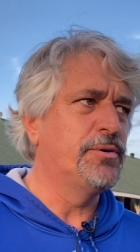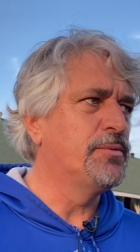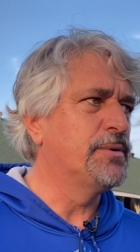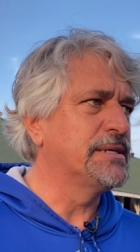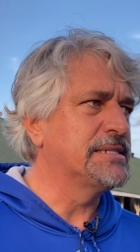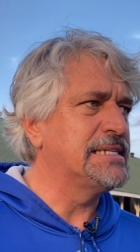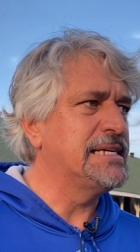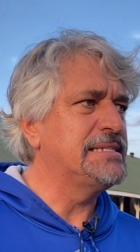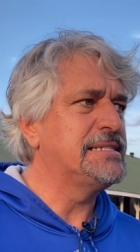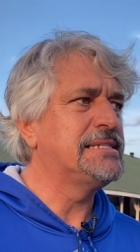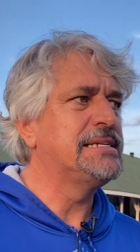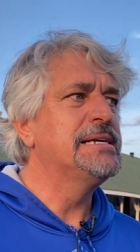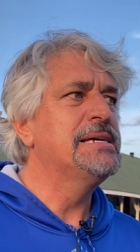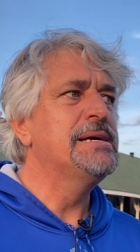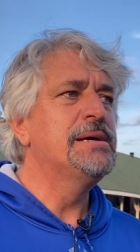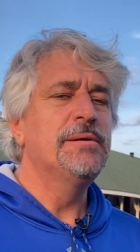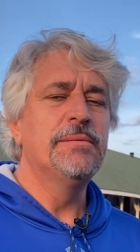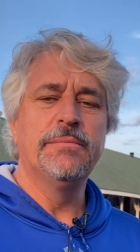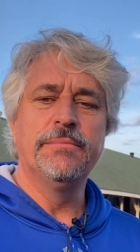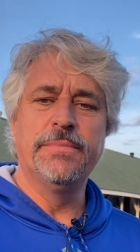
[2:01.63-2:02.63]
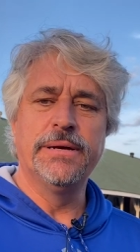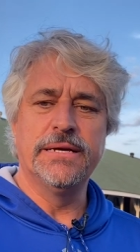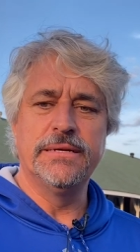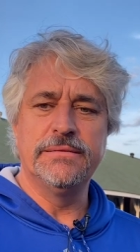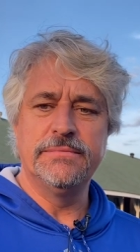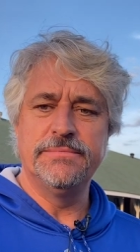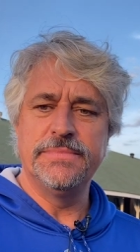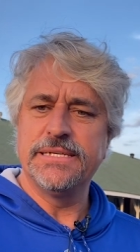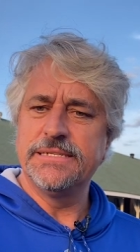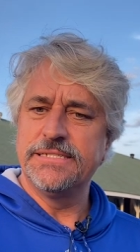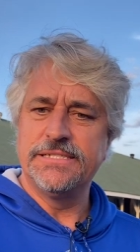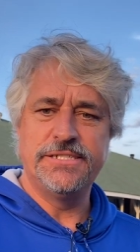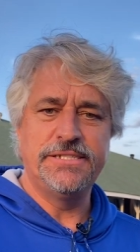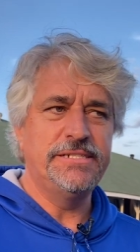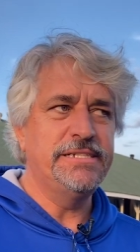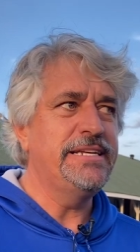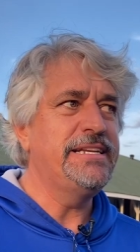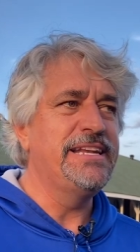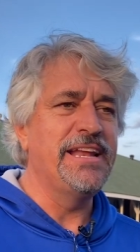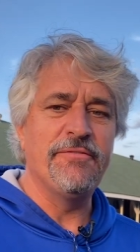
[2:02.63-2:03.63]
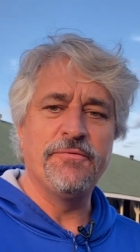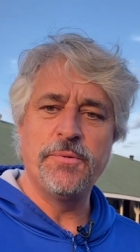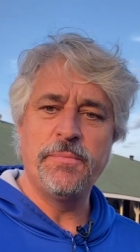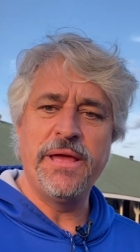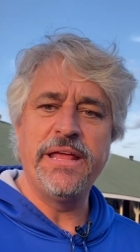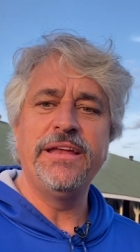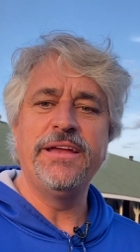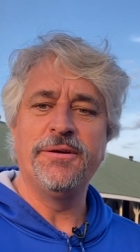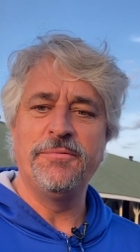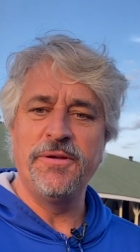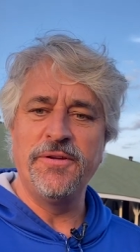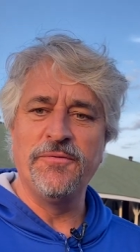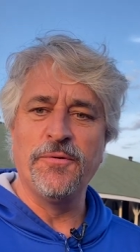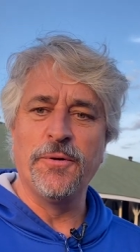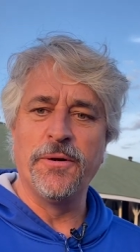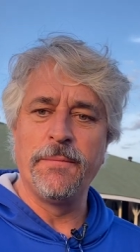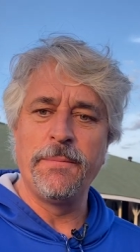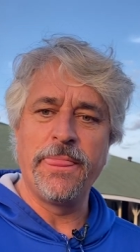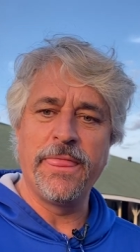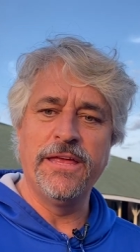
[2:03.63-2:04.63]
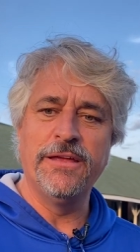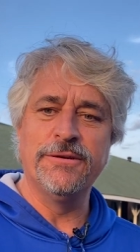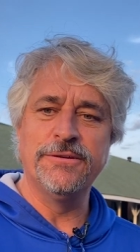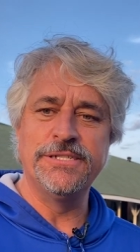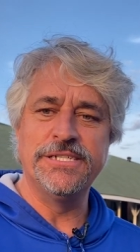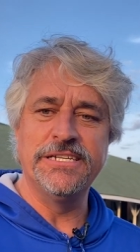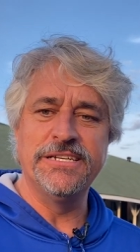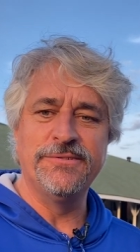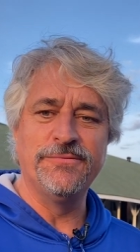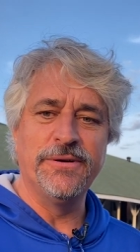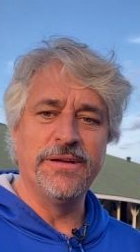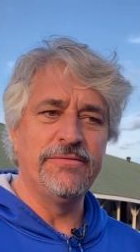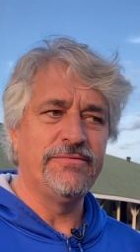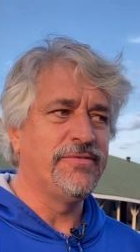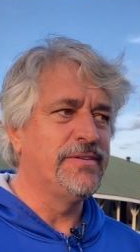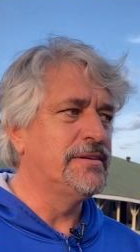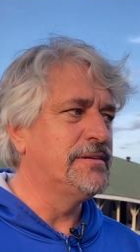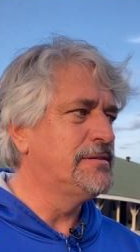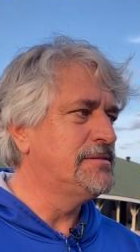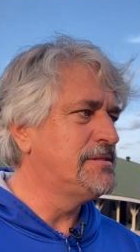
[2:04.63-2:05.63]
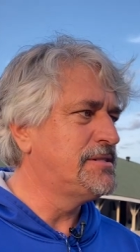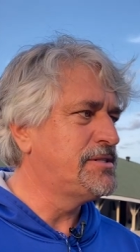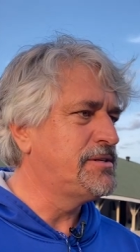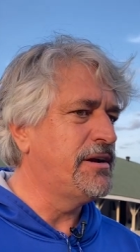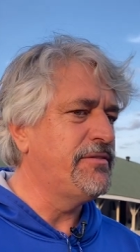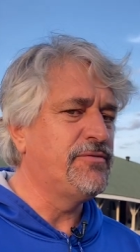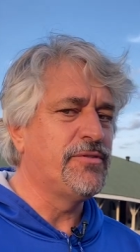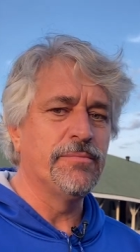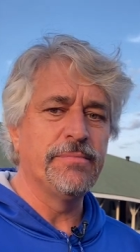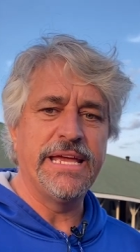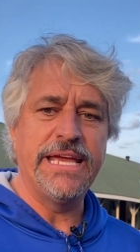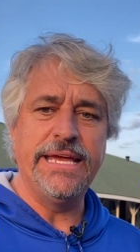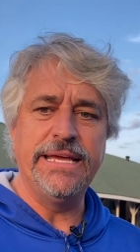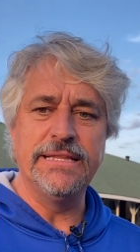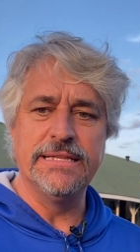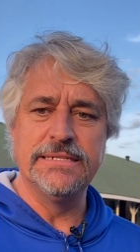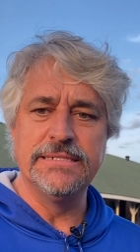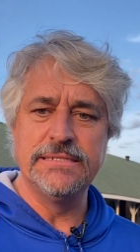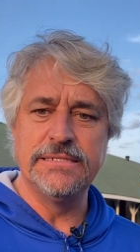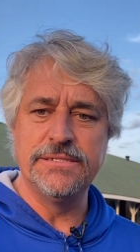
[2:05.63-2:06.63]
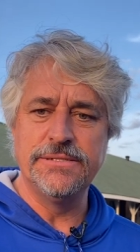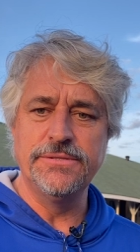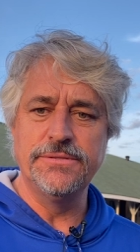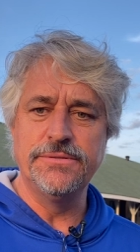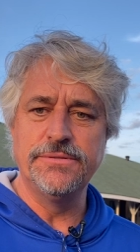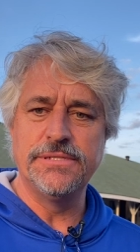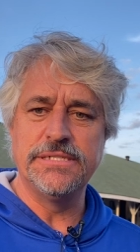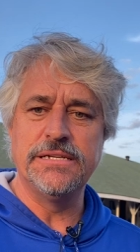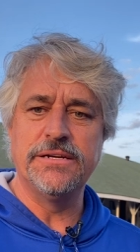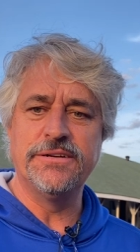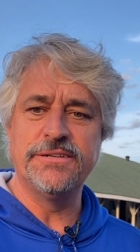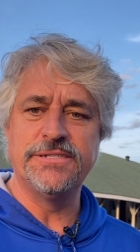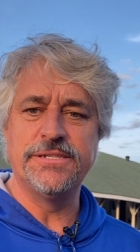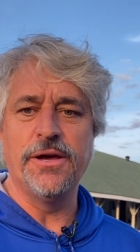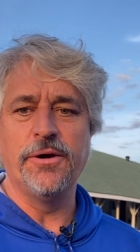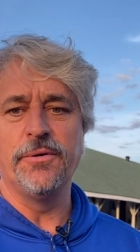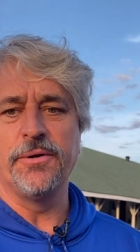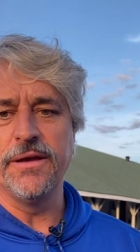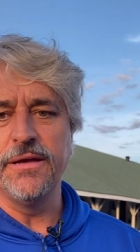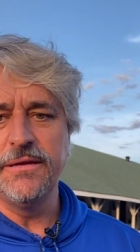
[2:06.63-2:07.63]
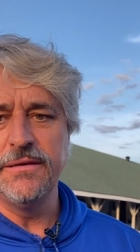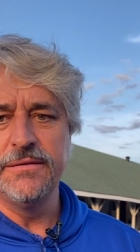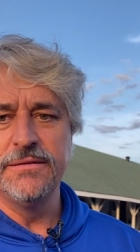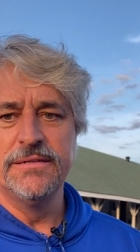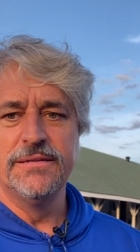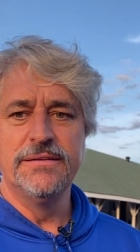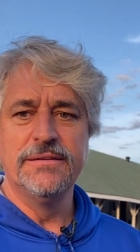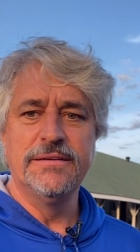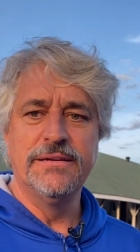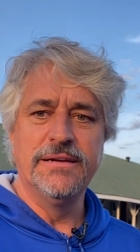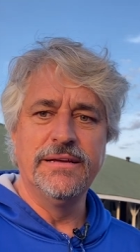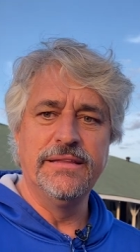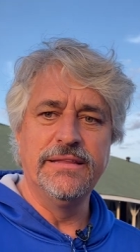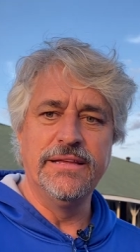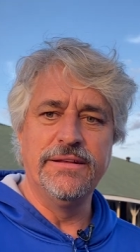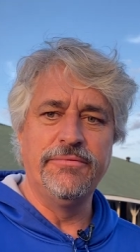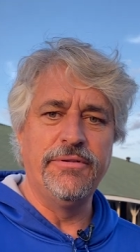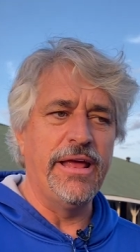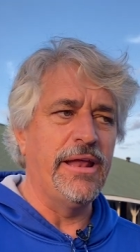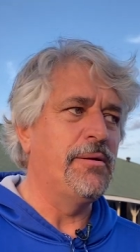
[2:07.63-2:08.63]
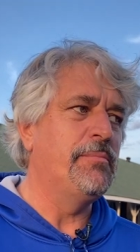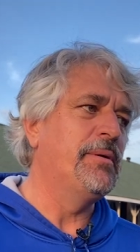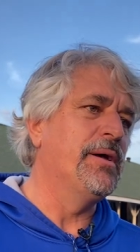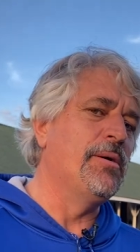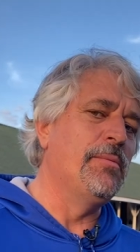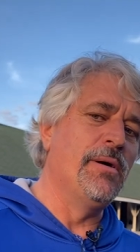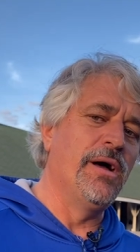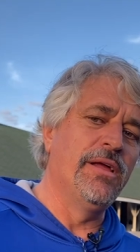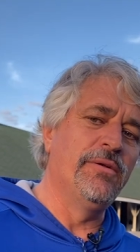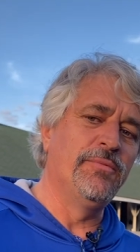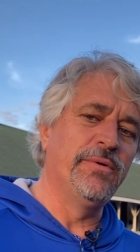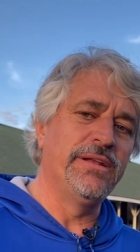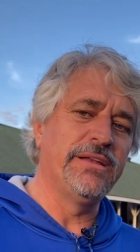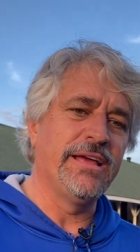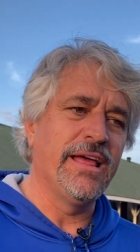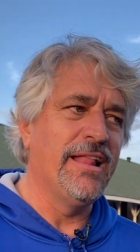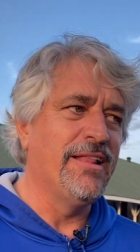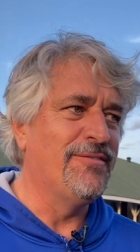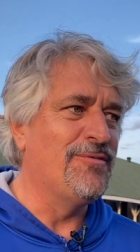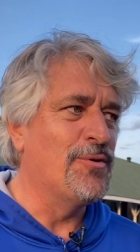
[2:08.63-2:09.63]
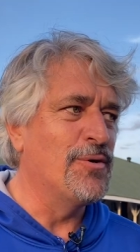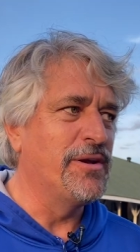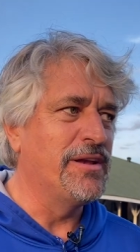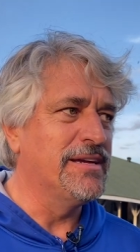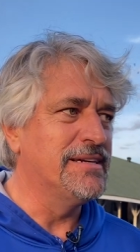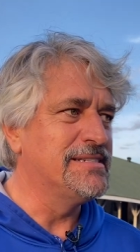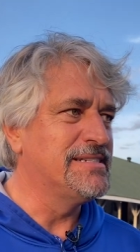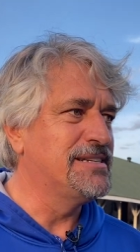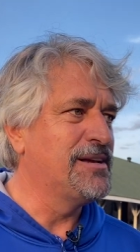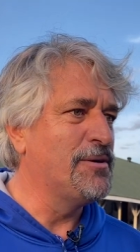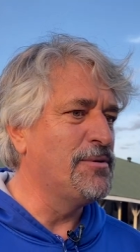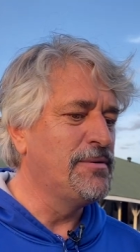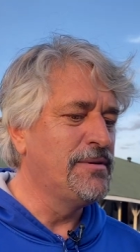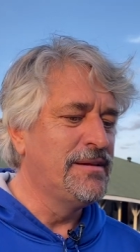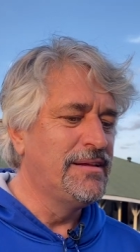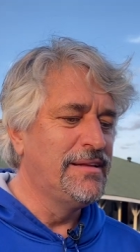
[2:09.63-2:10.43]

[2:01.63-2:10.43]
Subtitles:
work since. But because she'd never been here before. You know, she had went straight from Keeneland to Saratoga. And then ran at Belmont and went to California. So